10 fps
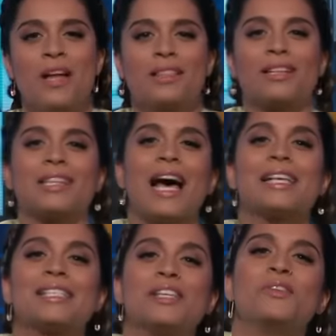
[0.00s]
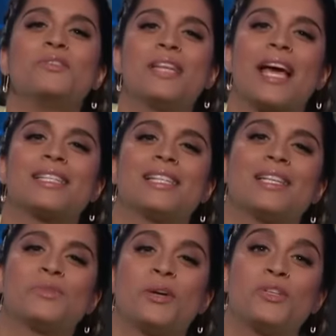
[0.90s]
The last thing you texted
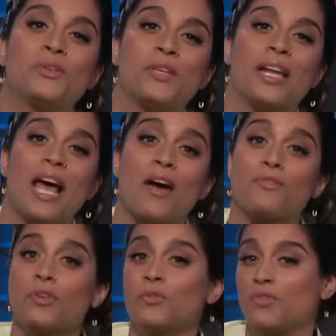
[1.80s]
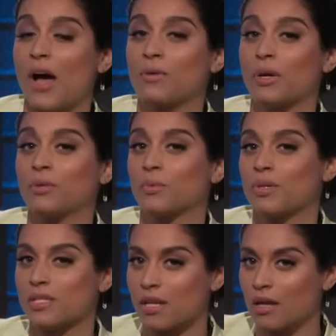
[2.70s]
is what you said after you found out the
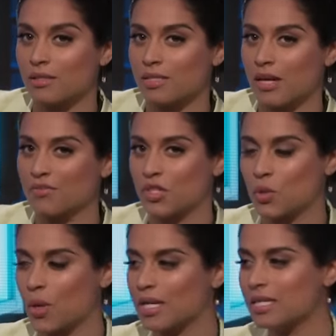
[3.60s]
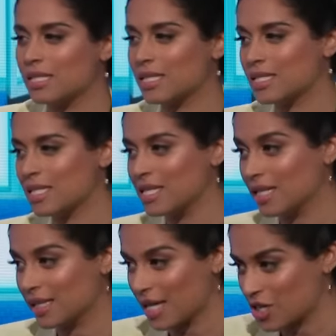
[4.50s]
results of the 2016
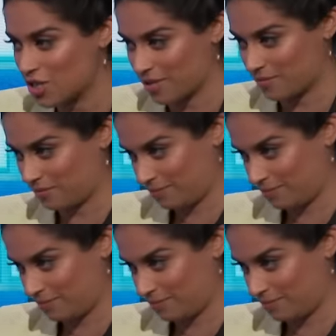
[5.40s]
election.